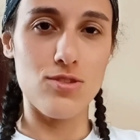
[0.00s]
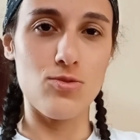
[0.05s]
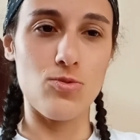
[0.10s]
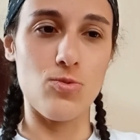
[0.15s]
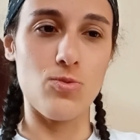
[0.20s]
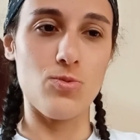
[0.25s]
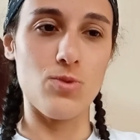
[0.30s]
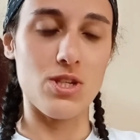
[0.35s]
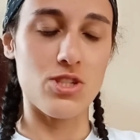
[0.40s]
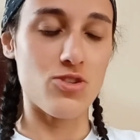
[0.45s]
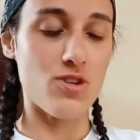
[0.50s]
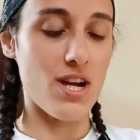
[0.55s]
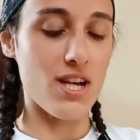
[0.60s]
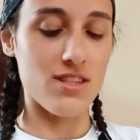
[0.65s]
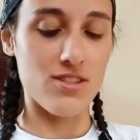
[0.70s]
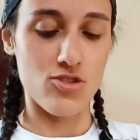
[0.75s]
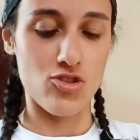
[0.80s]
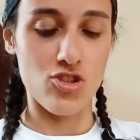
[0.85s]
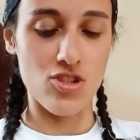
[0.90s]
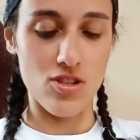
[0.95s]
to
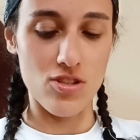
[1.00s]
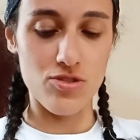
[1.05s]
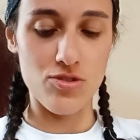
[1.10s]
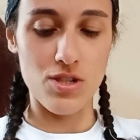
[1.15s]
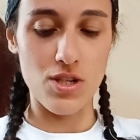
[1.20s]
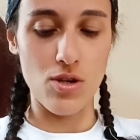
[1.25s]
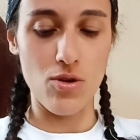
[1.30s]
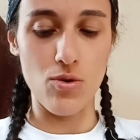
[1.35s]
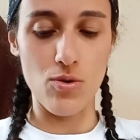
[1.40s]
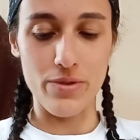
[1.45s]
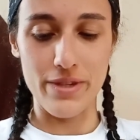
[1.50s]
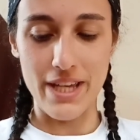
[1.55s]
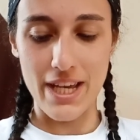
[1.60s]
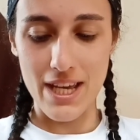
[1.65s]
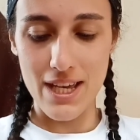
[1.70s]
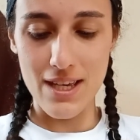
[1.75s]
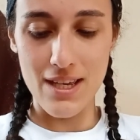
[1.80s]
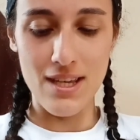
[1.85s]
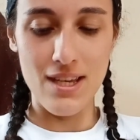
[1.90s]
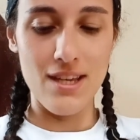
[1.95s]
attract the children the whole
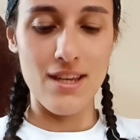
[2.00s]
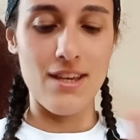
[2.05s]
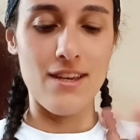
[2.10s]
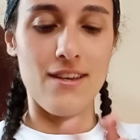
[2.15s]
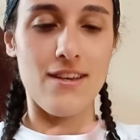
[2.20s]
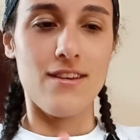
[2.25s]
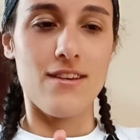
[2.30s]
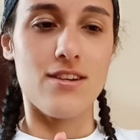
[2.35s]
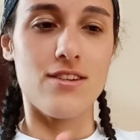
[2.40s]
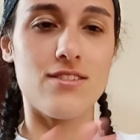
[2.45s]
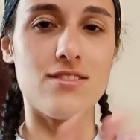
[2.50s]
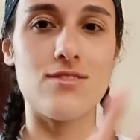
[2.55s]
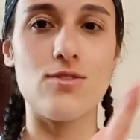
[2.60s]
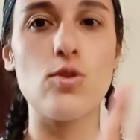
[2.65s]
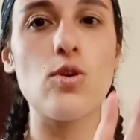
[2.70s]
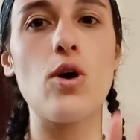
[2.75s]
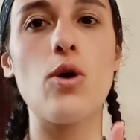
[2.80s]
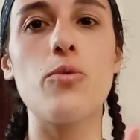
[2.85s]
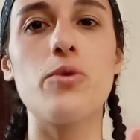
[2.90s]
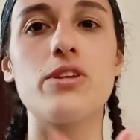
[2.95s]
day. Because
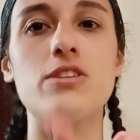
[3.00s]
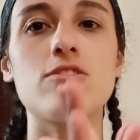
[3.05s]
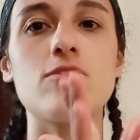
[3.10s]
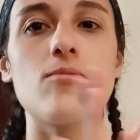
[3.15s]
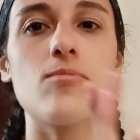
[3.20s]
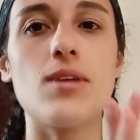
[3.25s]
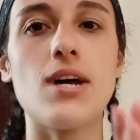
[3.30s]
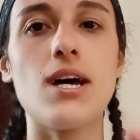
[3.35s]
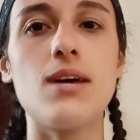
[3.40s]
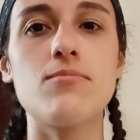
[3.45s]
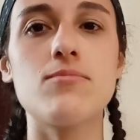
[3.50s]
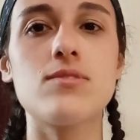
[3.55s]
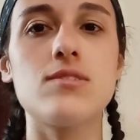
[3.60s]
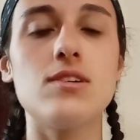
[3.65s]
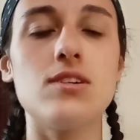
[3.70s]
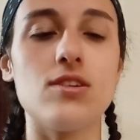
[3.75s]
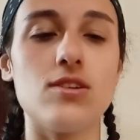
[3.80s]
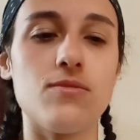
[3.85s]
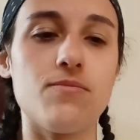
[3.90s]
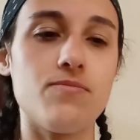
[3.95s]
you know when sometimes
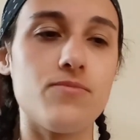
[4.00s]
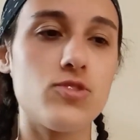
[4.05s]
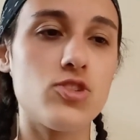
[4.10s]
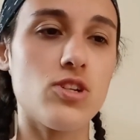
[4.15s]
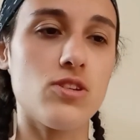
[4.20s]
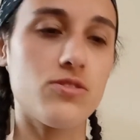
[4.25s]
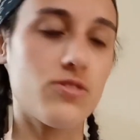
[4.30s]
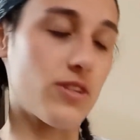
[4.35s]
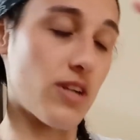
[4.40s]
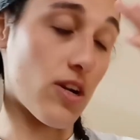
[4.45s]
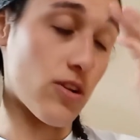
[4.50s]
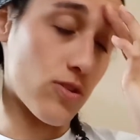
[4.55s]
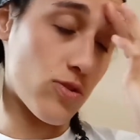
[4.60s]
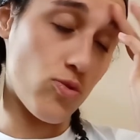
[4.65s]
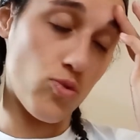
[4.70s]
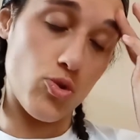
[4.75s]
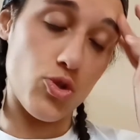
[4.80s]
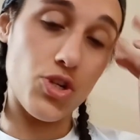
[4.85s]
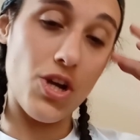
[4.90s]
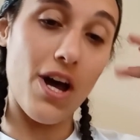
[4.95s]
the children are
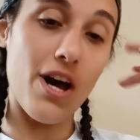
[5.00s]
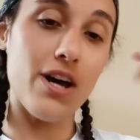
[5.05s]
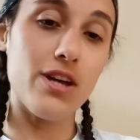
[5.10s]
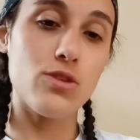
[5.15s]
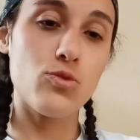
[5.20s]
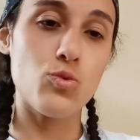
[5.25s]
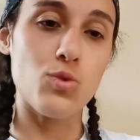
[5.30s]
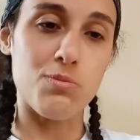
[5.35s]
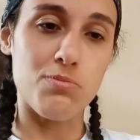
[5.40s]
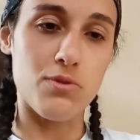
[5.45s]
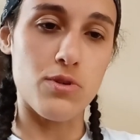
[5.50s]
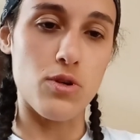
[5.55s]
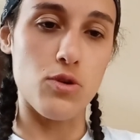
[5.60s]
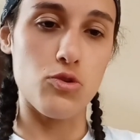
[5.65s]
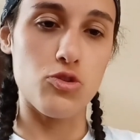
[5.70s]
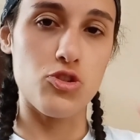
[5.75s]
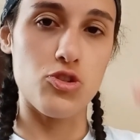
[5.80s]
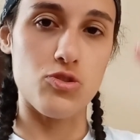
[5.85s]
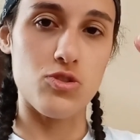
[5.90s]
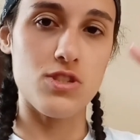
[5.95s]
too shy to
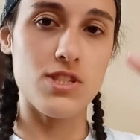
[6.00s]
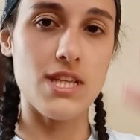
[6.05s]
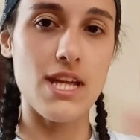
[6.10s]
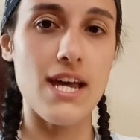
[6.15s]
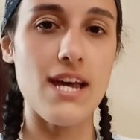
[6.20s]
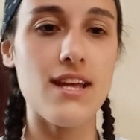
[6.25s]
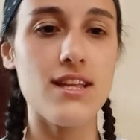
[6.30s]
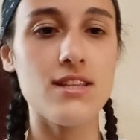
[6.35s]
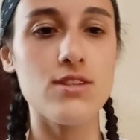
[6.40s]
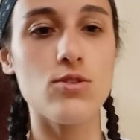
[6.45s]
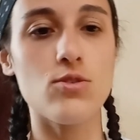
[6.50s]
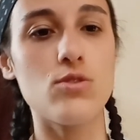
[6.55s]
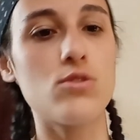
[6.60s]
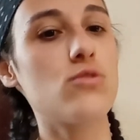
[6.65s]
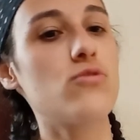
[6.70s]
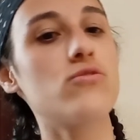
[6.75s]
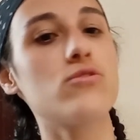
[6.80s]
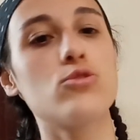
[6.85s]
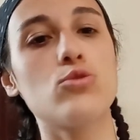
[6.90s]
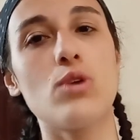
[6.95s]
approach your stand
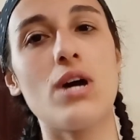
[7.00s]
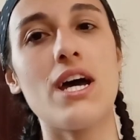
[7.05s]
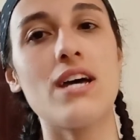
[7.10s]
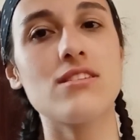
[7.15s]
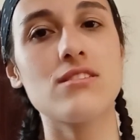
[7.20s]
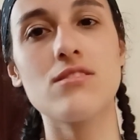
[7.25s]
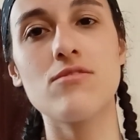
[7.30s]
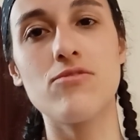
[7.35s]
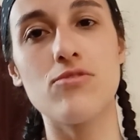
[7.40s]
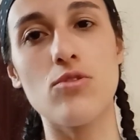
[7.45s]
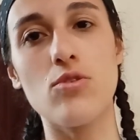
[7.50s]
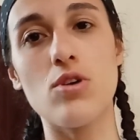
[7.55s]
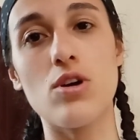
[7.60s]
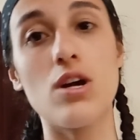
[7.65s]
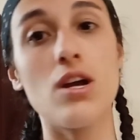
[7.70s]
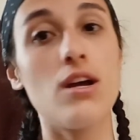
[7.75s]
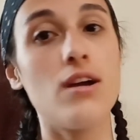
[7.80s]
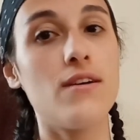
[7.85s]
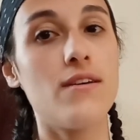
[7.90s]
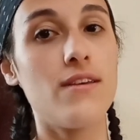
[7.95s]
or to ask
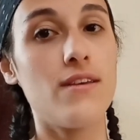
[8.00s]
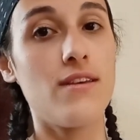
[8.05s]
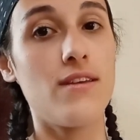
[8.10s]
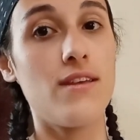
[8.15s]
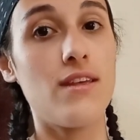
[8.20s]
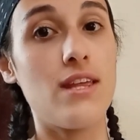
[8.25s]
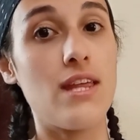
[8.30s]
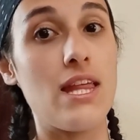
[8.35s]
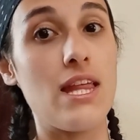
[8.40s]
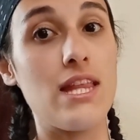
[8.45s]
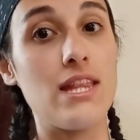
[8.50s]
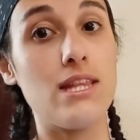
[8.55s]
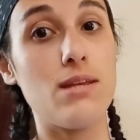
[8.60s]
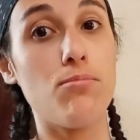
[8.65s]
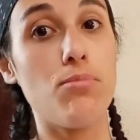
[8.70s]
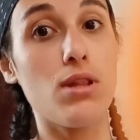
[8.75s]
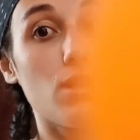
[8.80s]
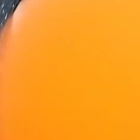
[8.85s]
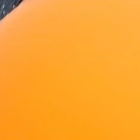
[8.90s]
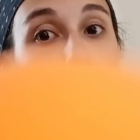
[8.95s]
for the
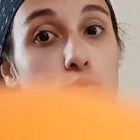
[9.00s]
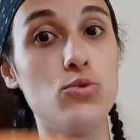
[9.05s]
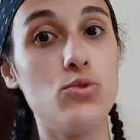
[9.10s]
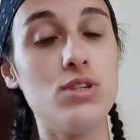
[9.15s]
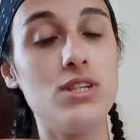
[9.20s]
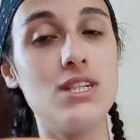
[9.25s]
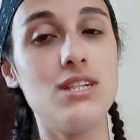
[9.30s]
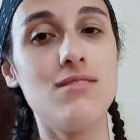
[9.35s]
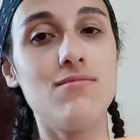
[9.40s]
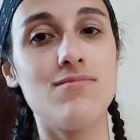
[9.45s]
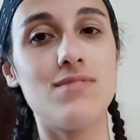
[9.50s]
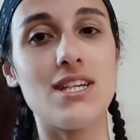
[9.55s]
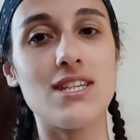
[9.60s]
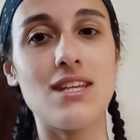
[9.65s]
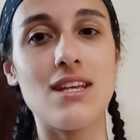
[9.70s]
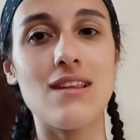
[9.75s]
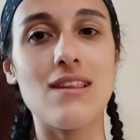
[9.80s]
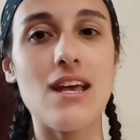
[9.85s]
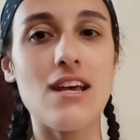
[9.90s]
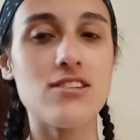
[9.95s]
balloon that
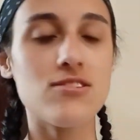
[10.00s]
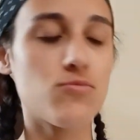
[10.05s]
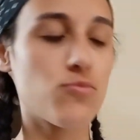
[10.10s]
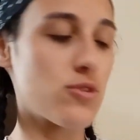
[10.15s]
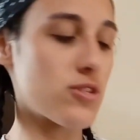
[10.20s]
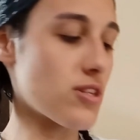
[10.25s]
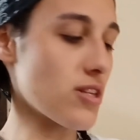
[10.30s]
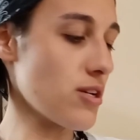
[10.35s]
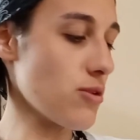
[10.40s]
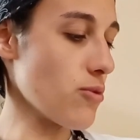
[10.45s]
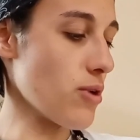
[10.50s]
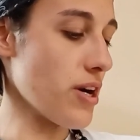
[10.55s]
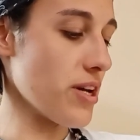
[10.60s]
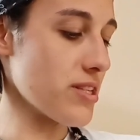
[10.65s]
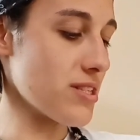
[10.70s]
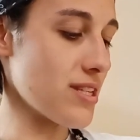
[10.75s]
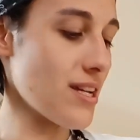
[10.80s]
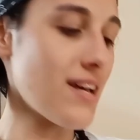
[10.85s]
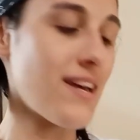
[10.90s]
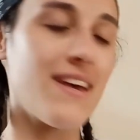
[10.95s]
they desperately
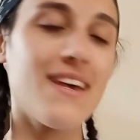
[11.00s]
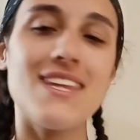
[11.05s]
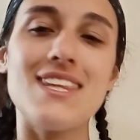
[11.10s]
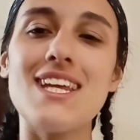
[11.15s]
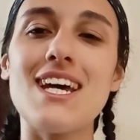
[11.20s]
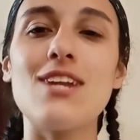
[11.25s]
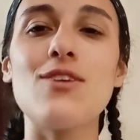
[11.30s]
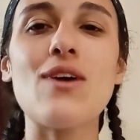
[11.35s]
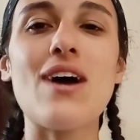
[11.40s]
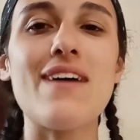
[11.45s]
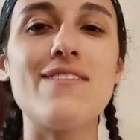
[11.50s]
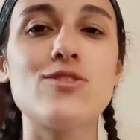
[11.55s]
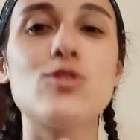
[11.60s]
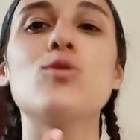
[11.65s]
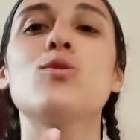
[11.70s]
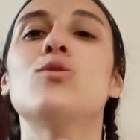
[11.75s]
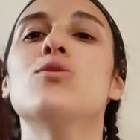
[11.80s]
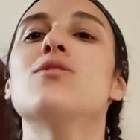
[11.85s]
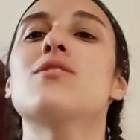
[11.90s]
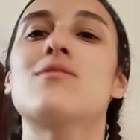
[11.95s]
want, then you have
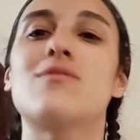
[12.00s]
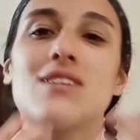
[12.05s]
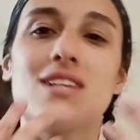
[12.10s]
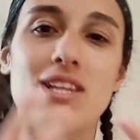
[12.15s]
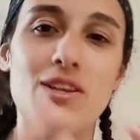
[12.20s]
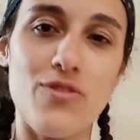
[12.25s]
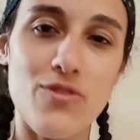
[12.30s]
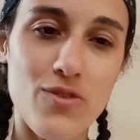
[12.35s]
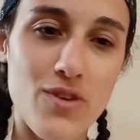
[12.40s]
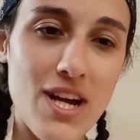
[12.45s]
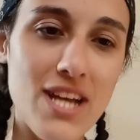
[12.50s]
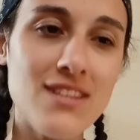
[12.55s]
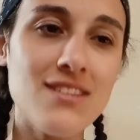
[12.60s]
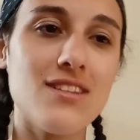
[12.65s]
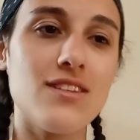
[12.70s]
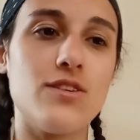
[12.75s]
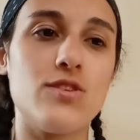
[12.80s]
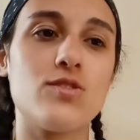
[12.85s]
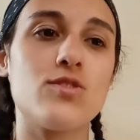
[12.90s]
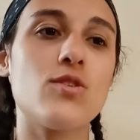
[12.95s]
to look really
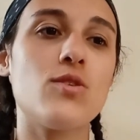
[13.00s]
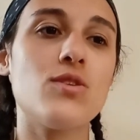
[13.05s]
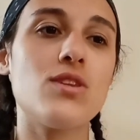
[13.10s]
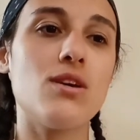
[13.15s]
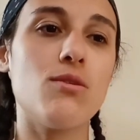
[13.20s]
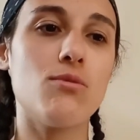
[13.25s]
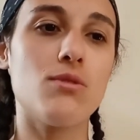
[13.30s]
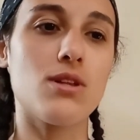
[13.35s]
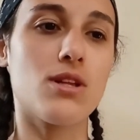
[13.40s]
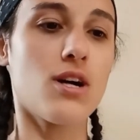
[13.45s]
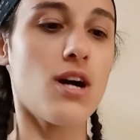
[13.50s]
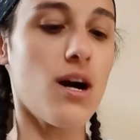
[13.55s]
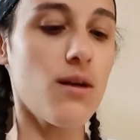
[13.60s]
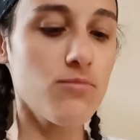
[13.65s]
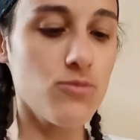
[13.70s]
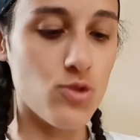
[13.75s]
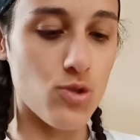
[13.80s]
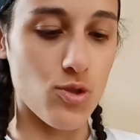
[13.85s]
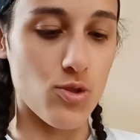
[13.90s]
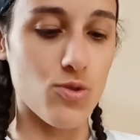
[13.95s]
friendly so they will
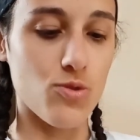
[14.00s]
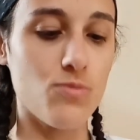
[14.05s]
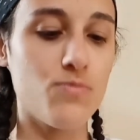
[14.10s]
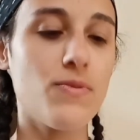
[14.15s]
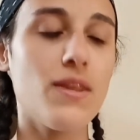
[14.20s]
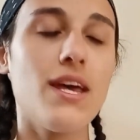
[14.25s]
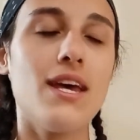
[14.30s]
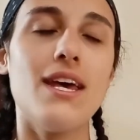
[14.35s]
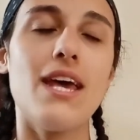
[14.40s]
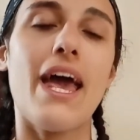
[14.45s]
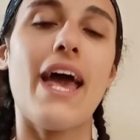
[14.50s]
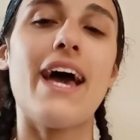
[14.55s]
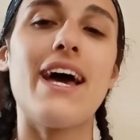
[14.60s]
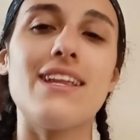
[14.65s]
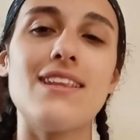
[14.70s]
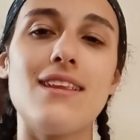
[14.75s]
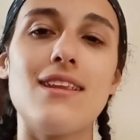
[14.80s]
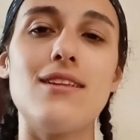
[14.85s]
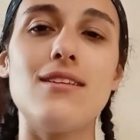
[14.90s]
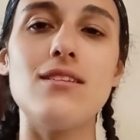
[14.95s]
come to you.
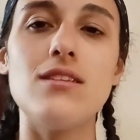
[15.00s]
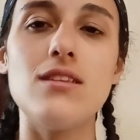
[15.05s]
And